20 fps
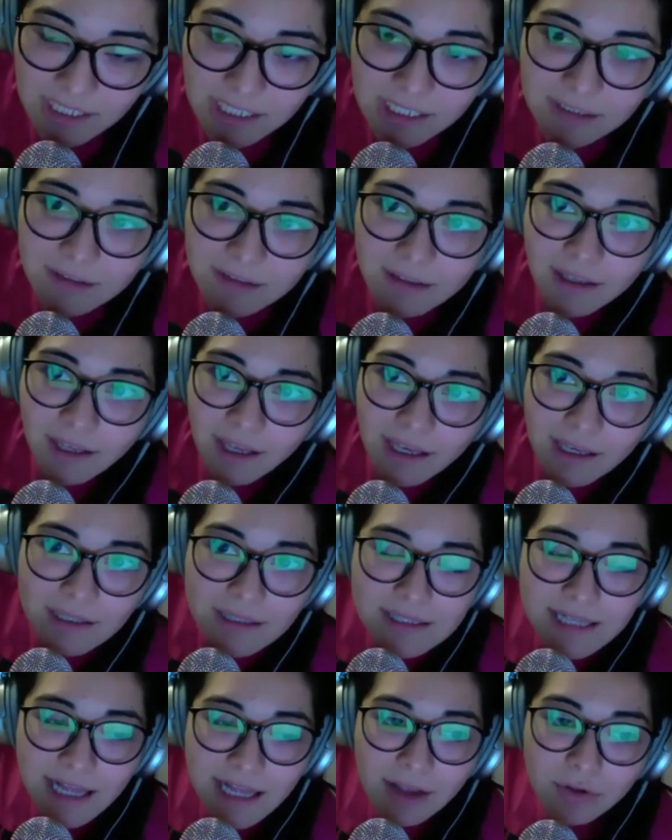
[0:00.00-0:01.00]

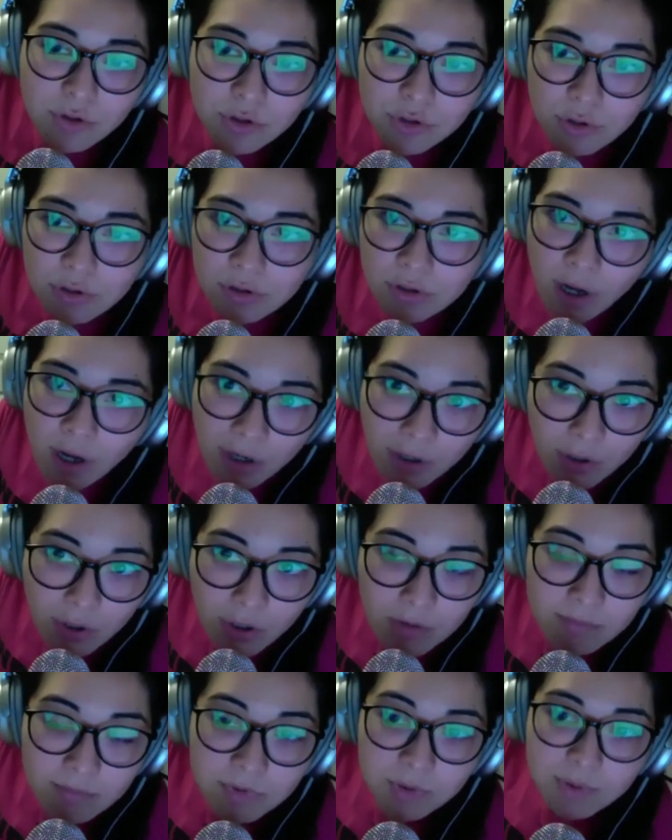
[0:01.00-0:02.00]
indicates that you're not
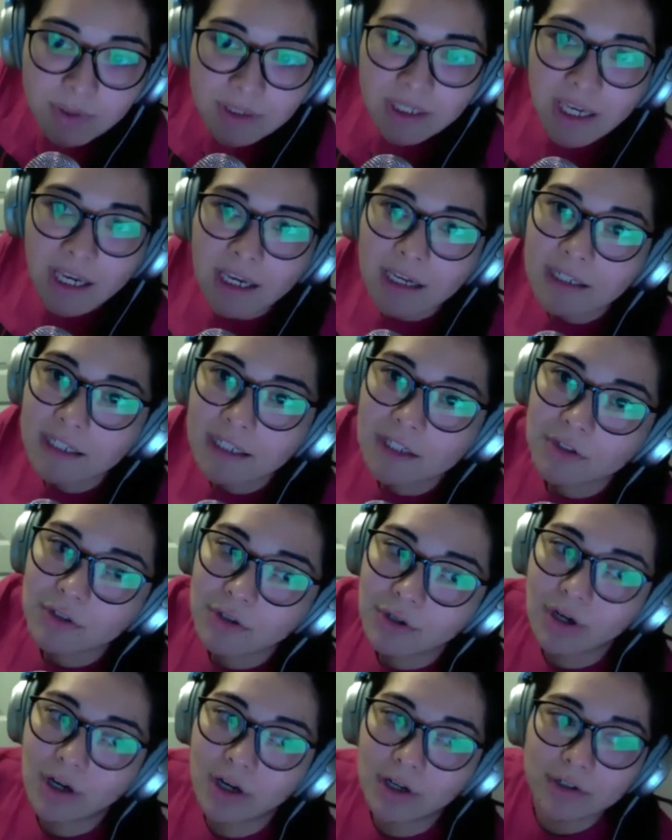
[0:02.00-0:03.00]
communicating
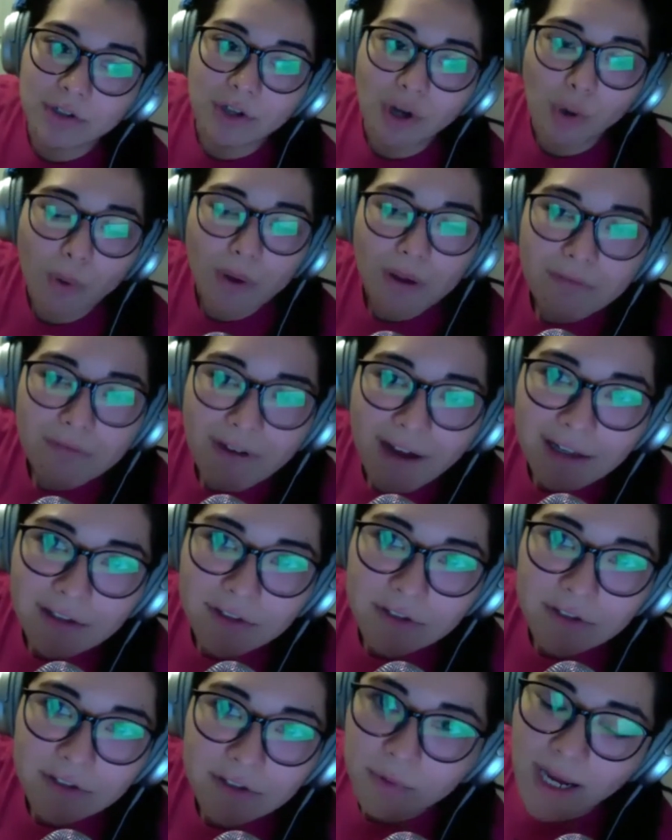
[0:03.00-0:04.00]
your ongoing
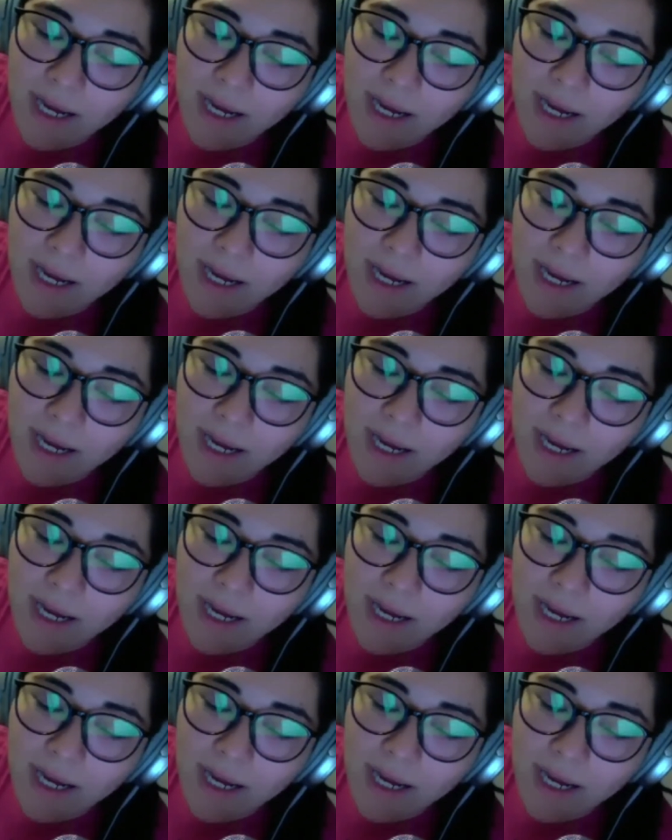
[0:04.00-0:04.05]
value.